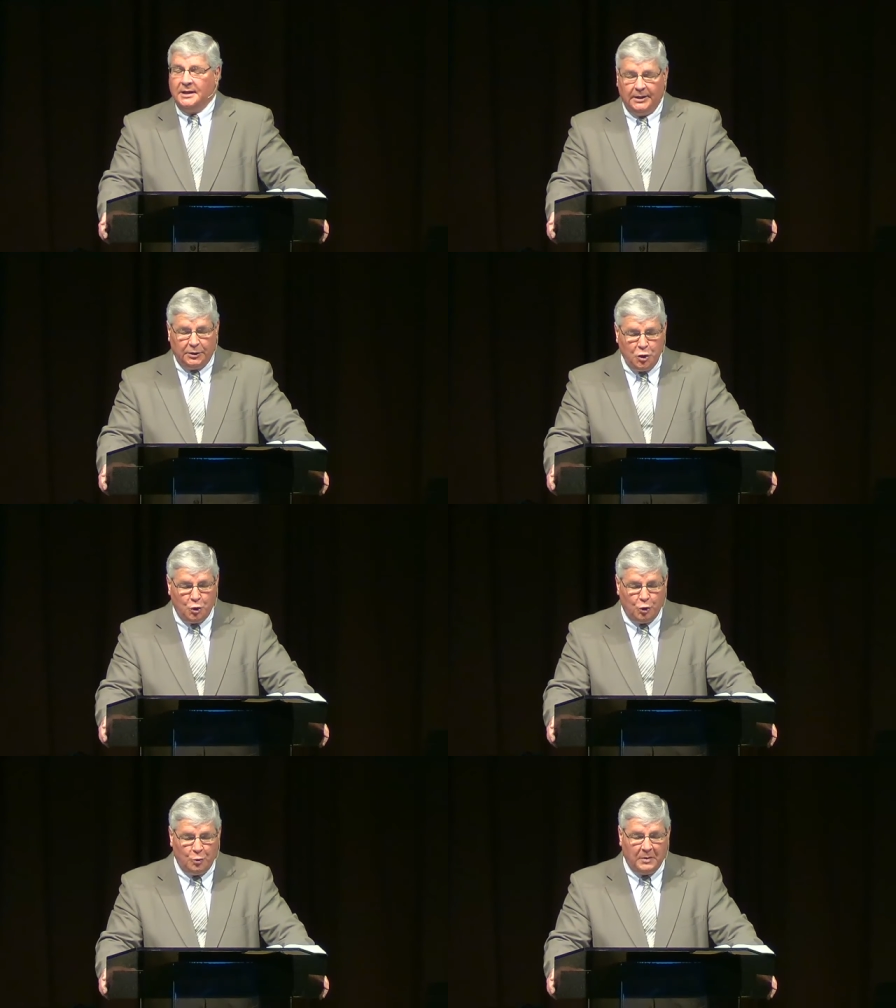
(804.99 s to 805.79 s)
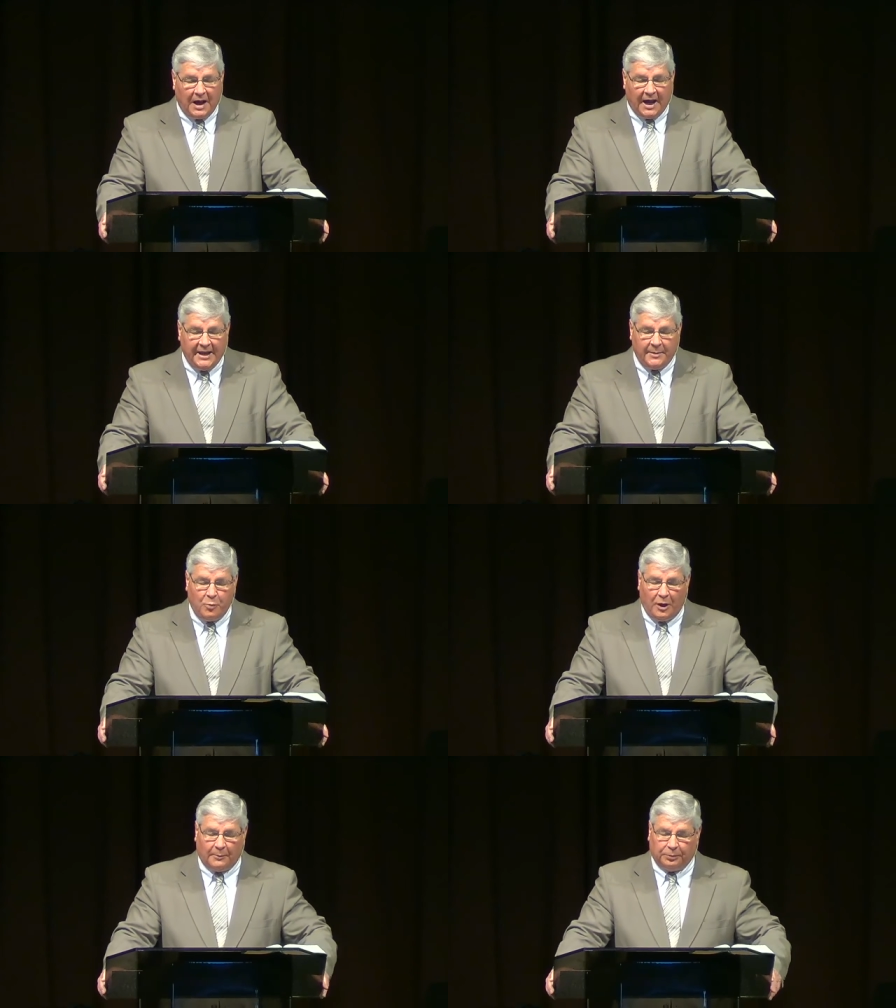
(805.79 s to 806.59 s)
in whom I am
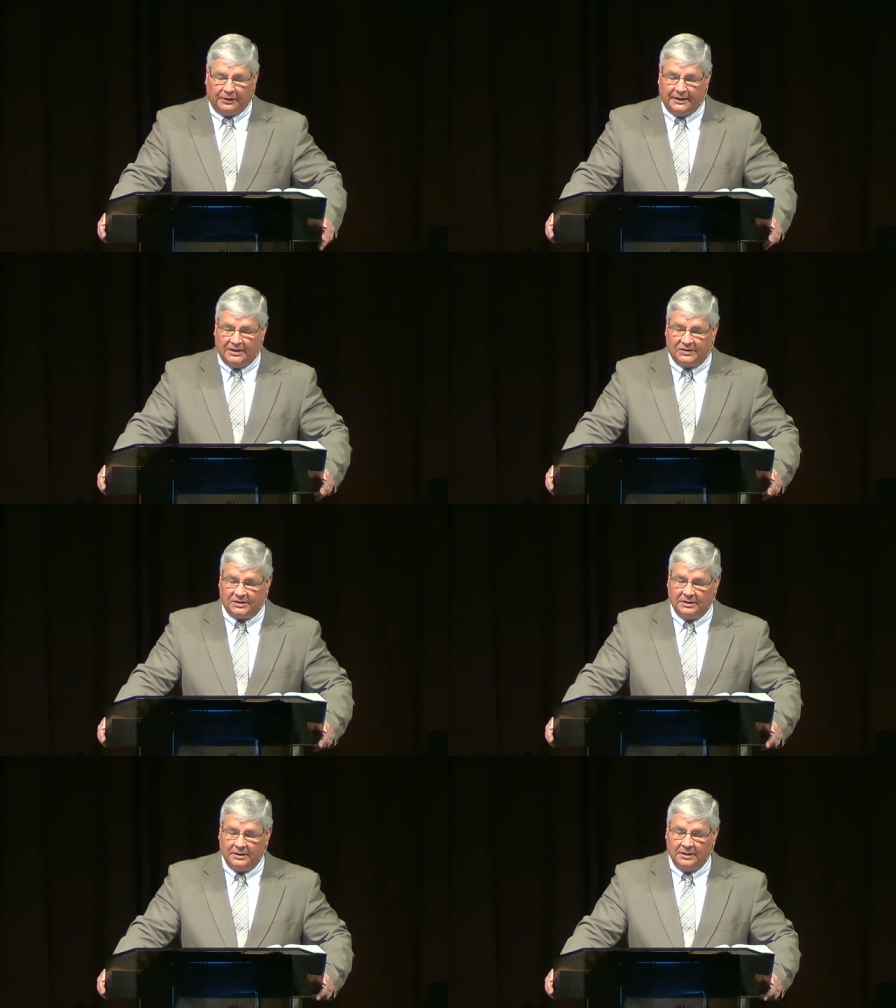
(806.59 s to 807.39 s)
well pleased.